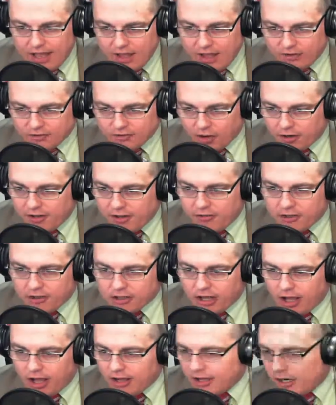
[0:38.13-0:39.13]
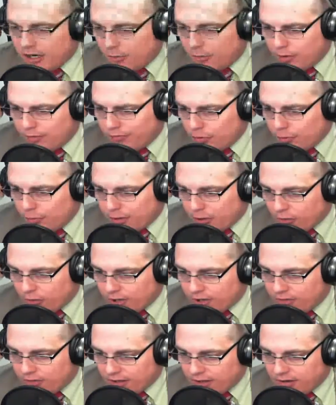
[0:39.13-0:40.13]
starting the clock on a review
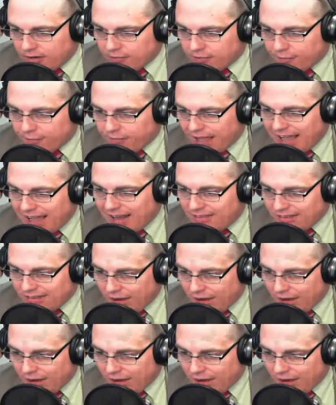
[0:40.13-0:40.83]
period that defies